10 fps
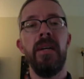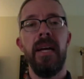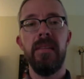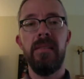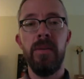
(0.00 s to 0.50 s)

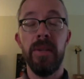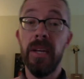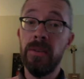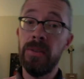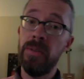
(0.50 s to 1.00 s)
and see what the
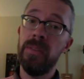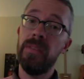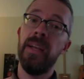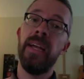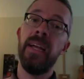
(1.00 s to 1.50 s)
other students
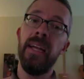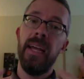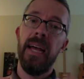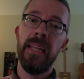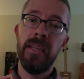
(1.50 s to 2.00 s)
say
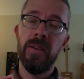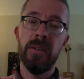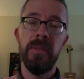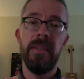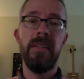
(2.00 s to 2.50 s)
and then
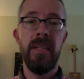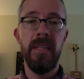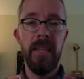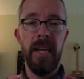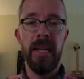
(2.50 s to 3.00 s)
ultimately see
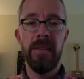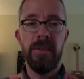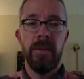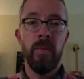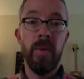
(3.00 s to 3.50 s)
the
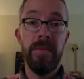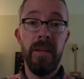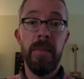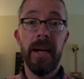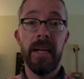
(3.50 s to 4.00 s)
answer and what
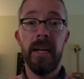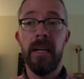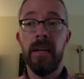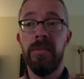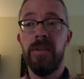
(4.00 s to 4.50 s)
feedback I
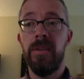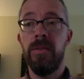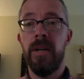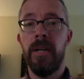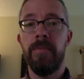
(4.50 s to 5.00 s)
give to
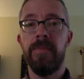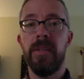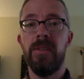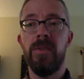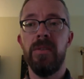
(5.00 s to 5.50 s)
um, the
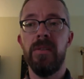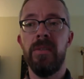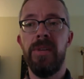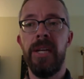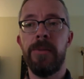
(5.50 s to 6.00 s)
students in the
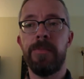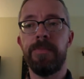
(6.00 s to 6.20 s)
video.